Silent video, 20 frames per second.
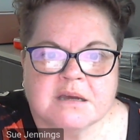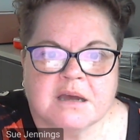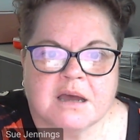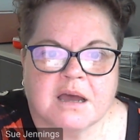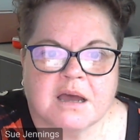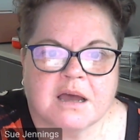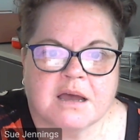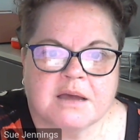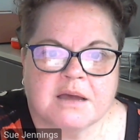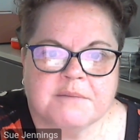
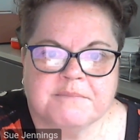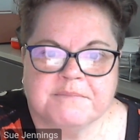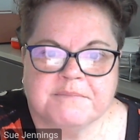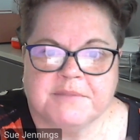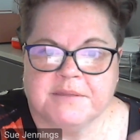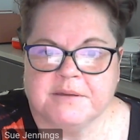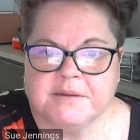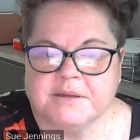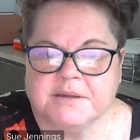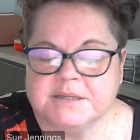
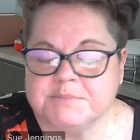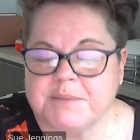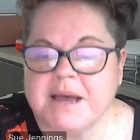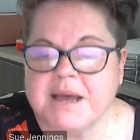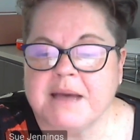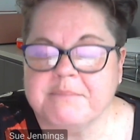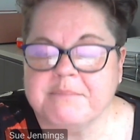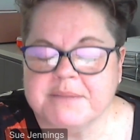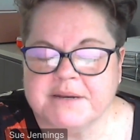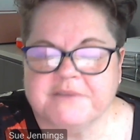the
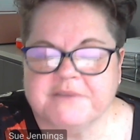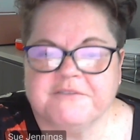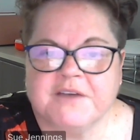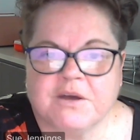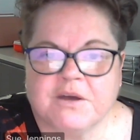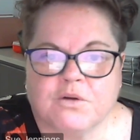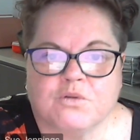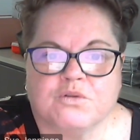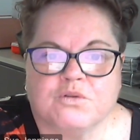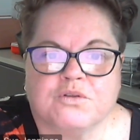Department of
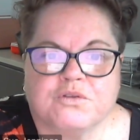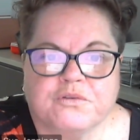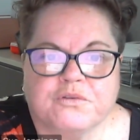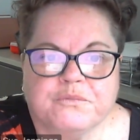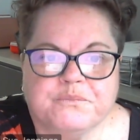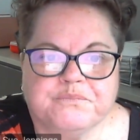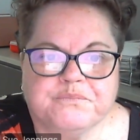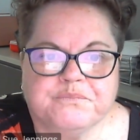Health.